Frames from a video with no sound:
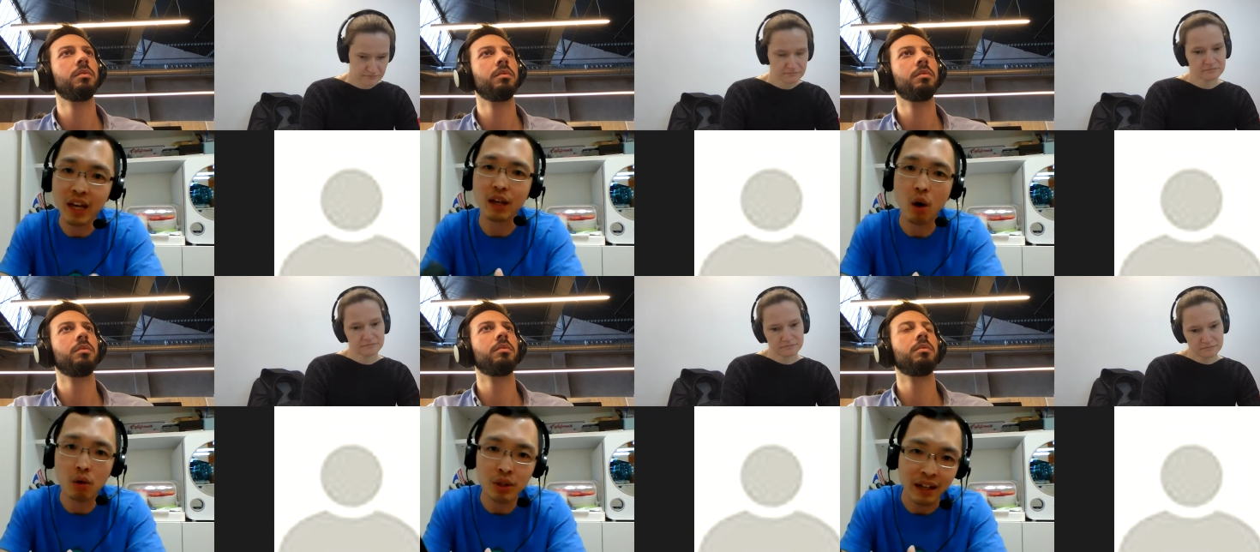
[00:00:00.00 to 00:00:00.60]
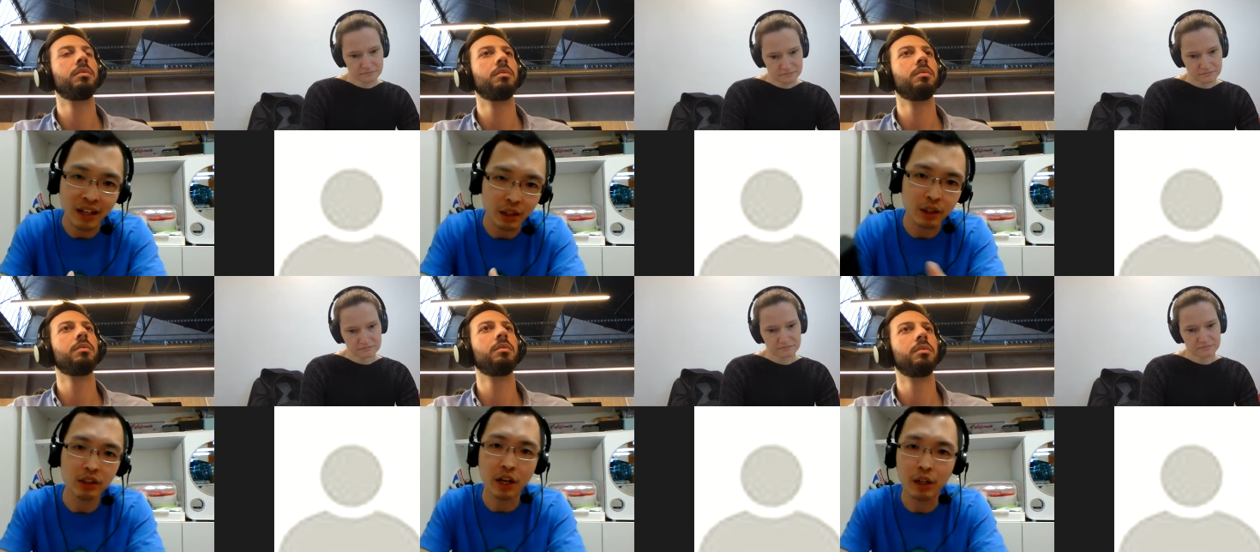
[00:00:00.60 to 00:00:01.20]
Speaker 1: host another
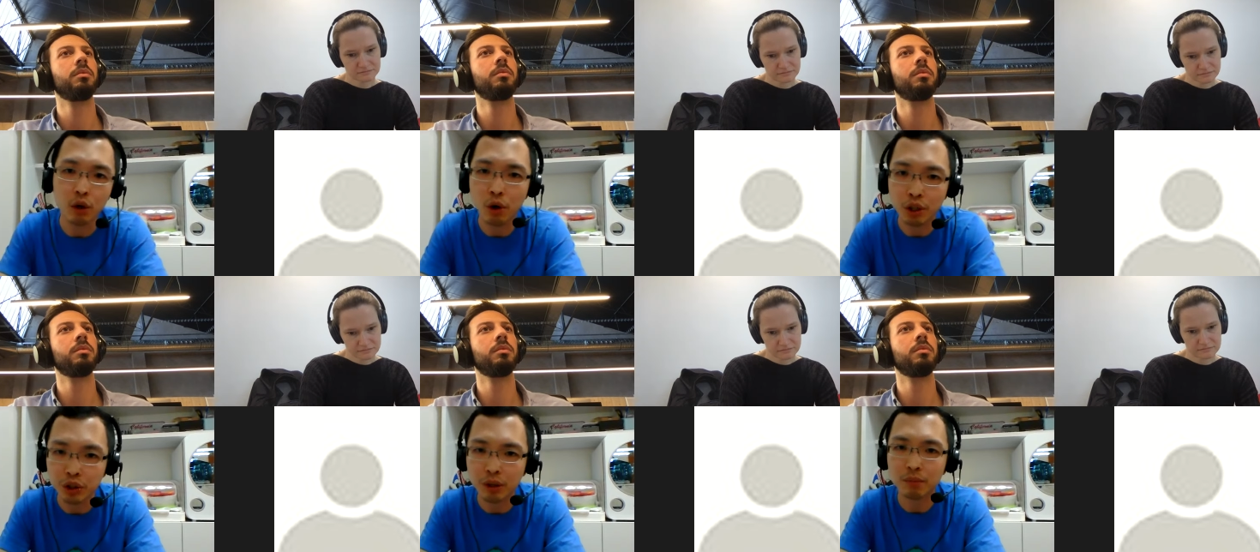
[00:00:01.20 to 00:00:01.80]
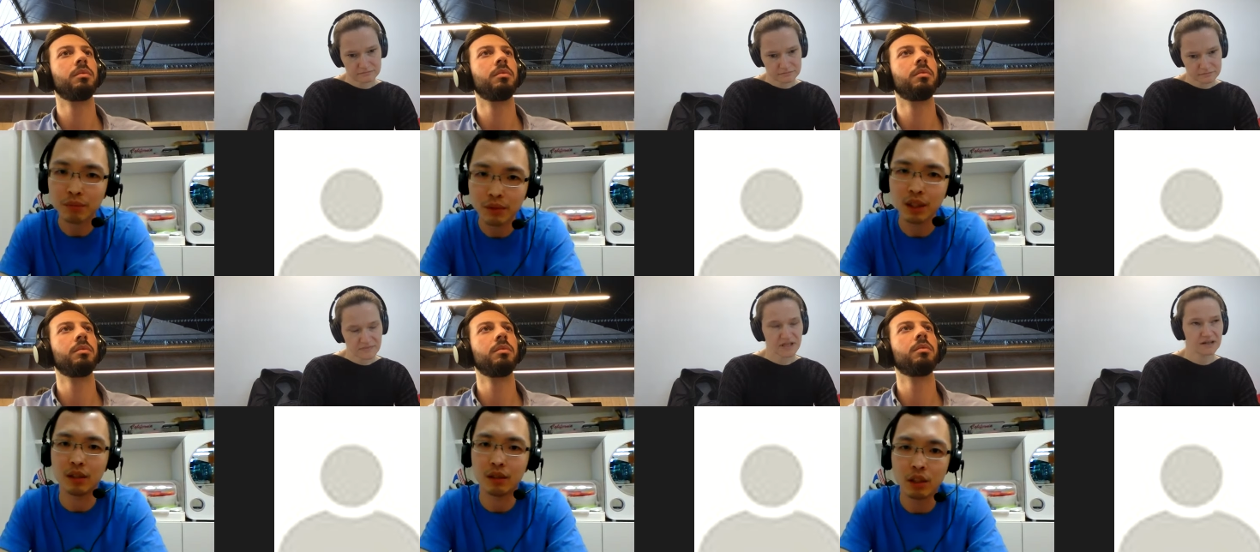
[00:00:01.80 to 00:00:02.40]
technical workshop yeah
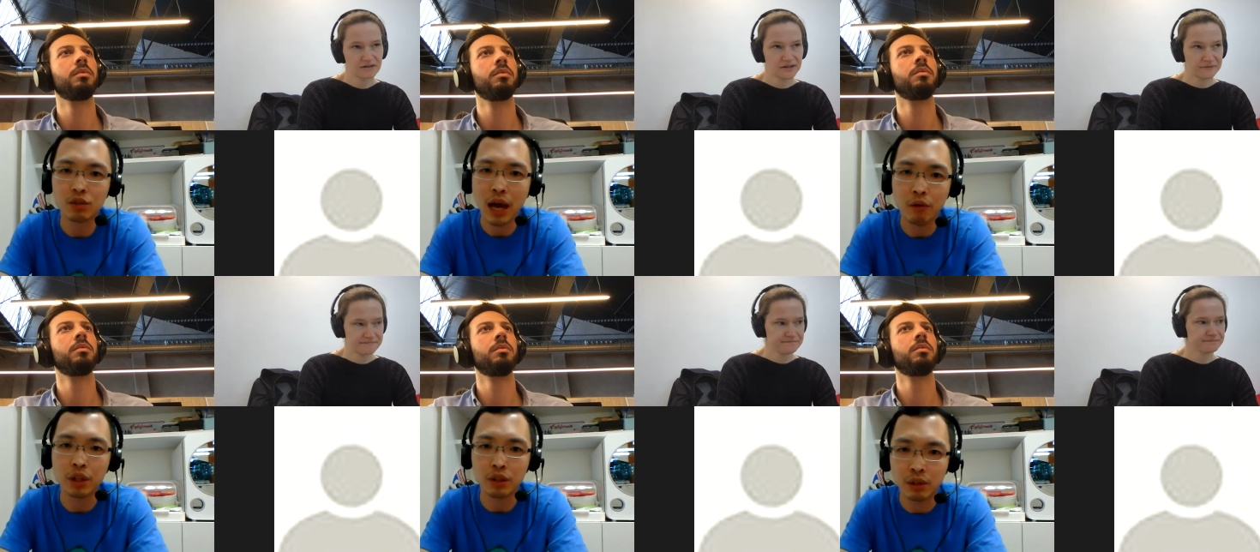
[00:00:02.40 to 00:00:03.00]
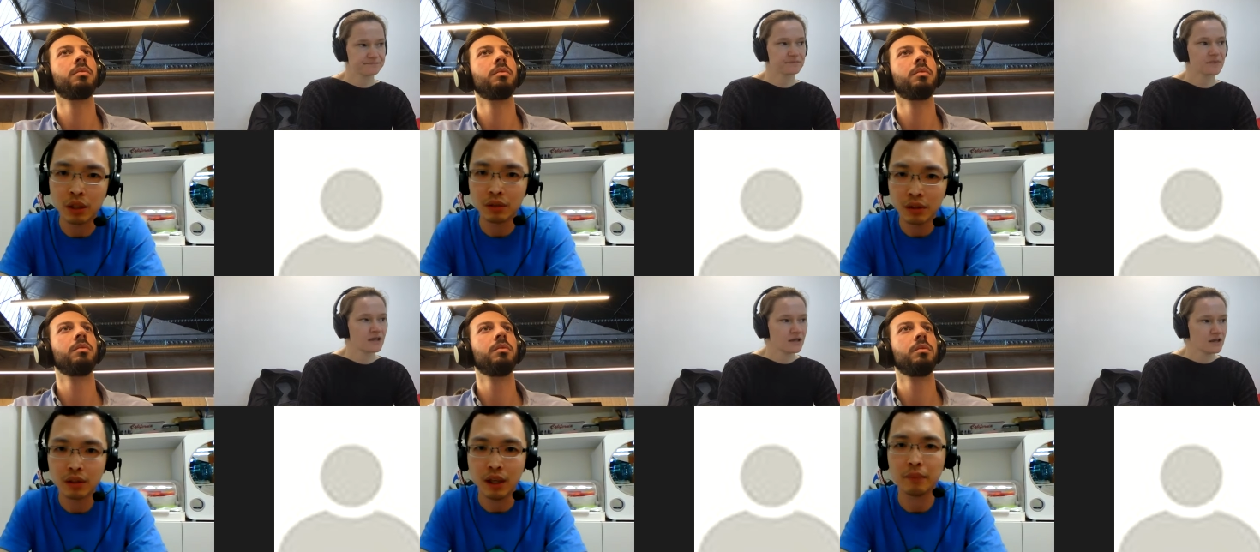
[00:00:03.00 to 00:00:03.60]
that's how okay. we do it
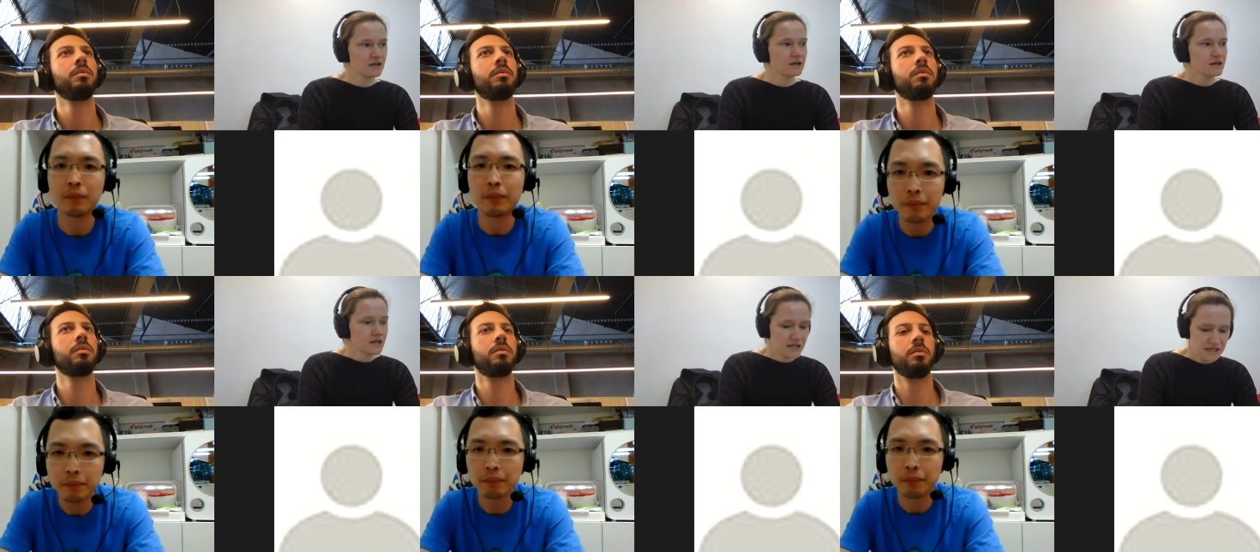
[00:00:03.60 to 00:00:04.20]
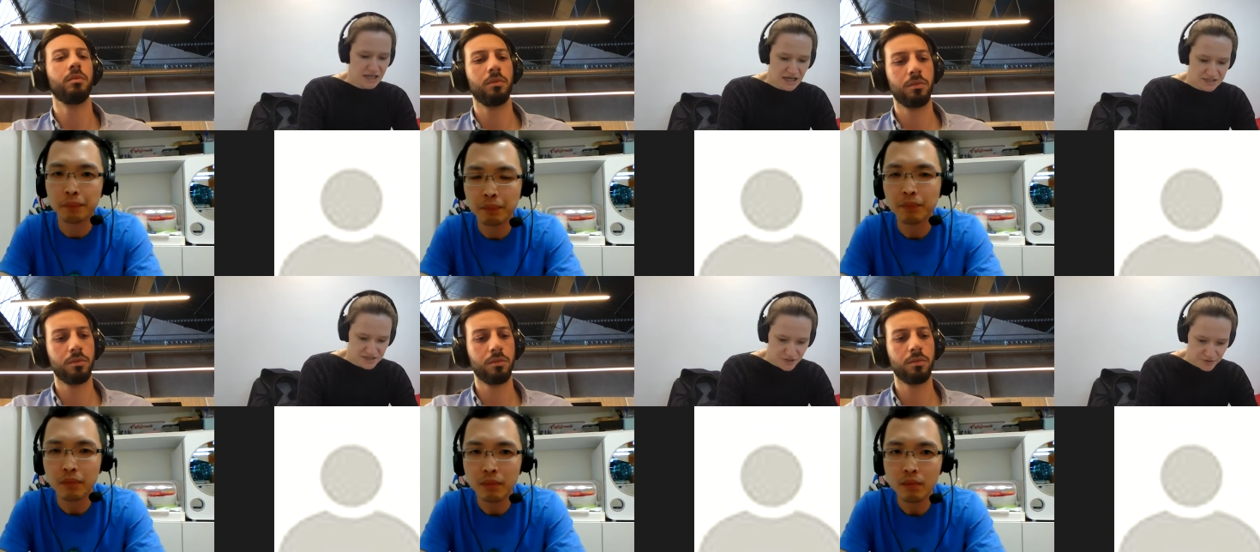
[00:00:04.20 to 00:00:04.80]
Speaker 2: yeah
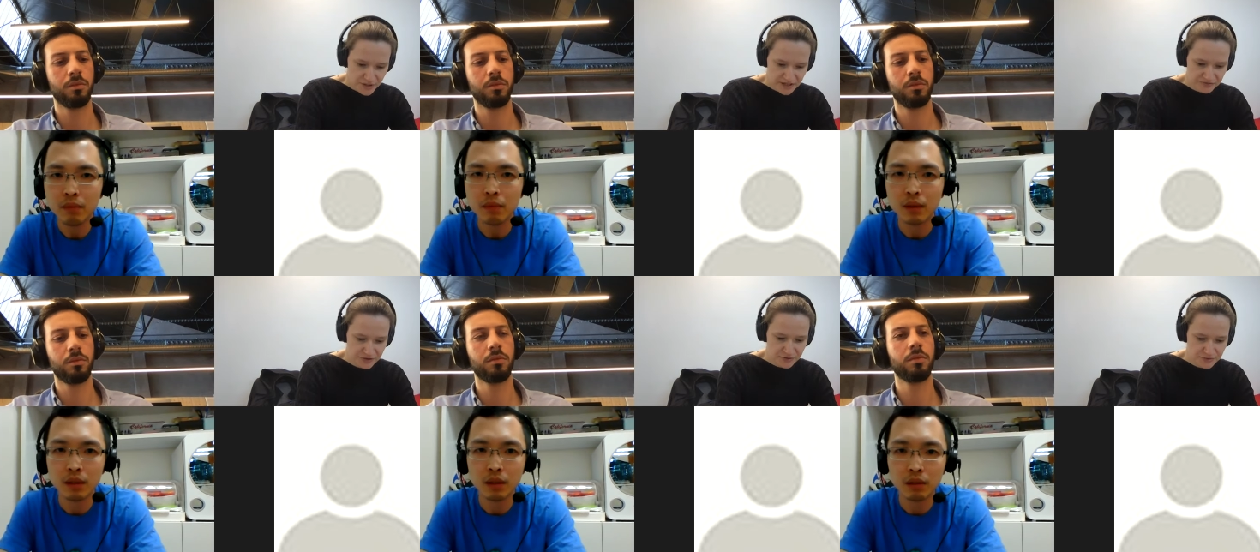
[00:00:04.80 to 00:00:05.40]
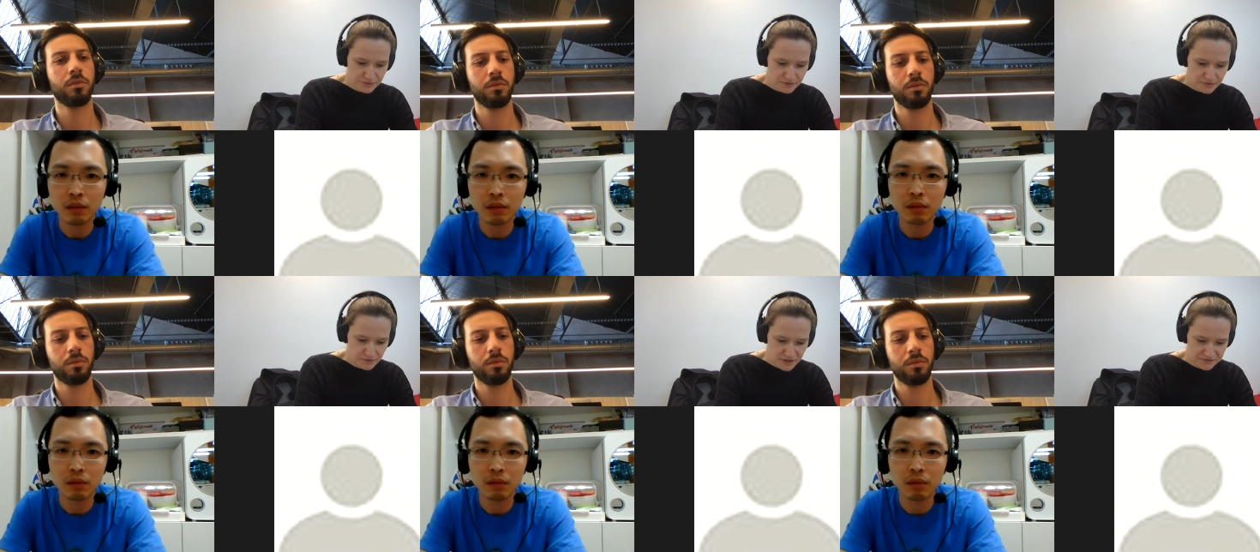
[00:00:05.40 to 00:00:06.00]
so if you
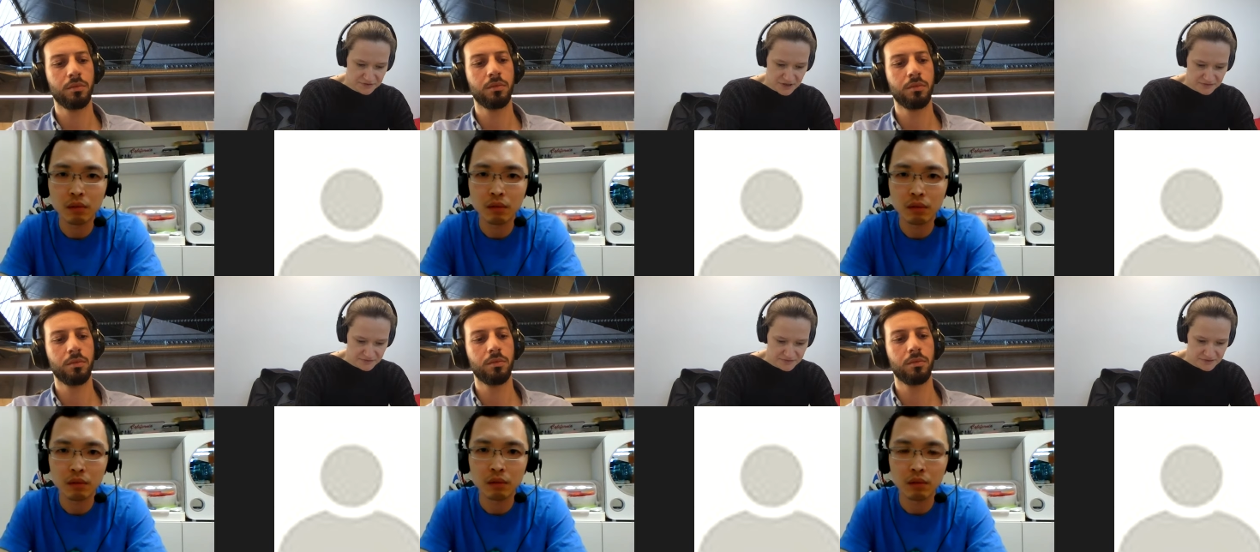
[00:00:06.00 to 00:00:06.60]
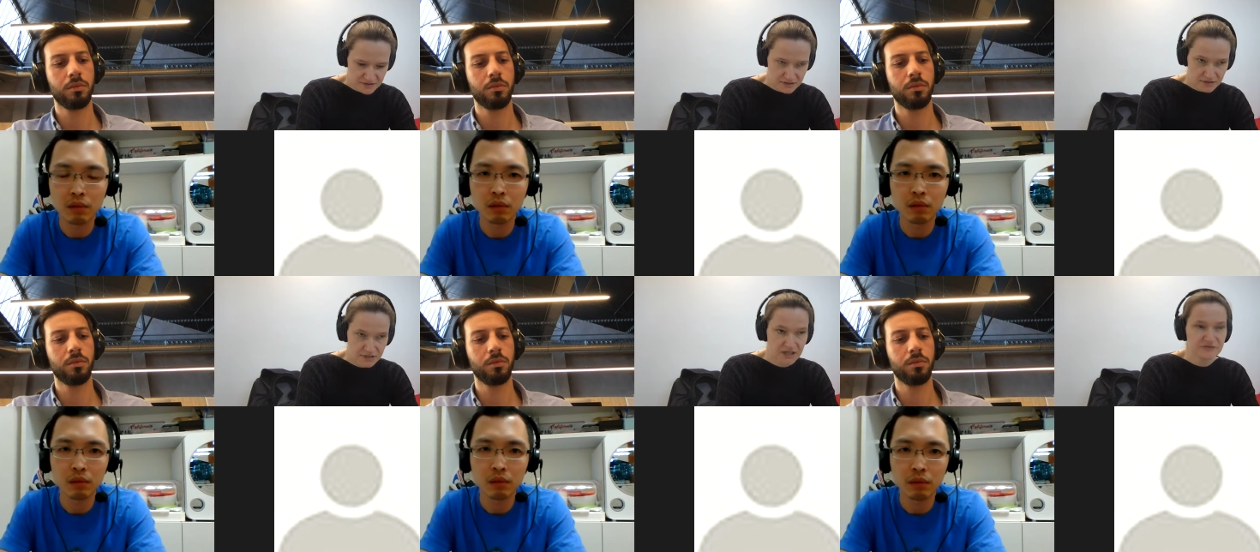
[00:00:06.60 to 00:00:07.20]
if you have
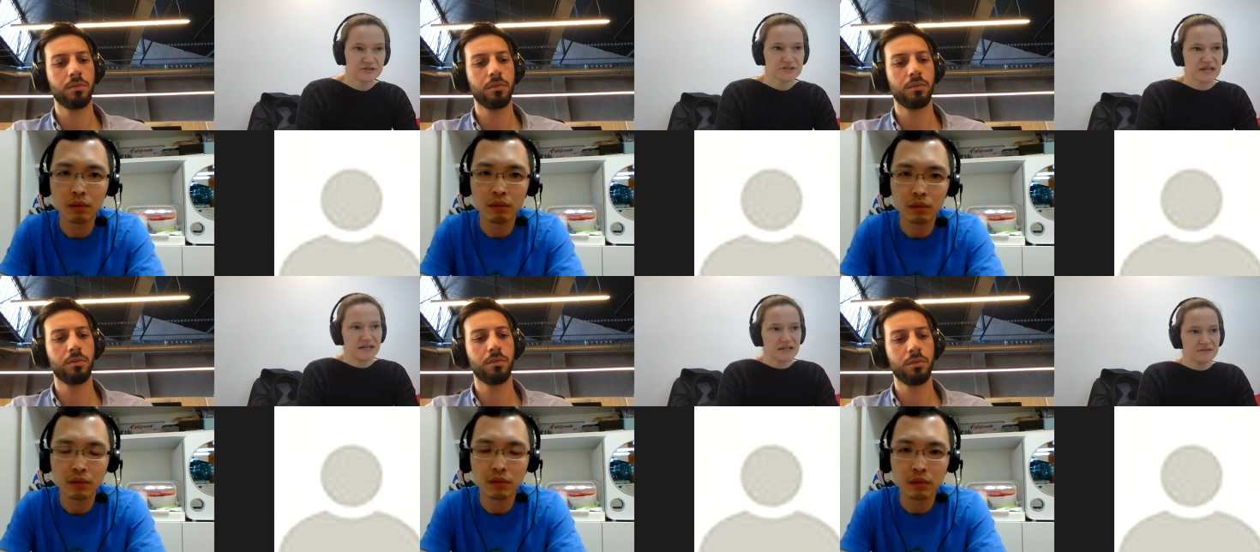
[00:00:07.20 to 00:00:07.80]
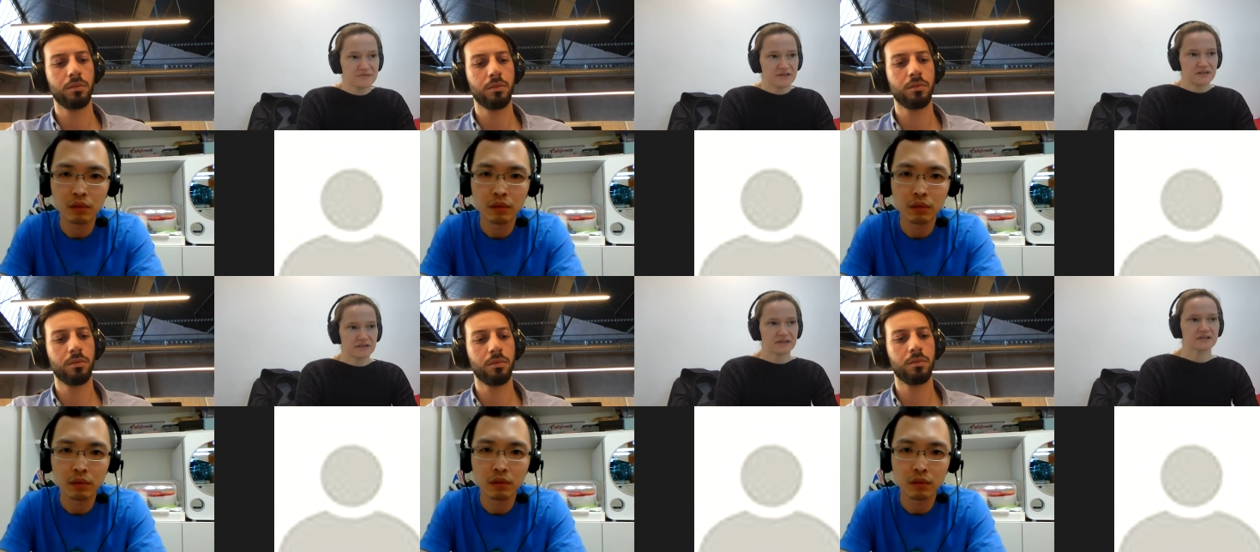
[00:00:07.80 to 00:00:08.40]
if there's any of
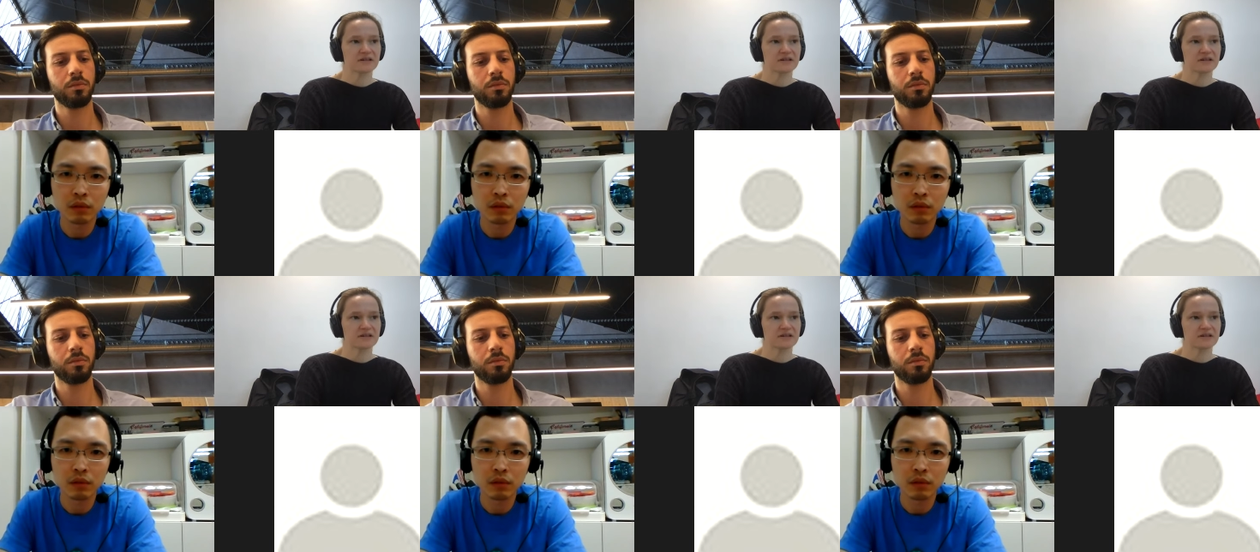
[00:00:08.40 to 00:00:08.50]
the like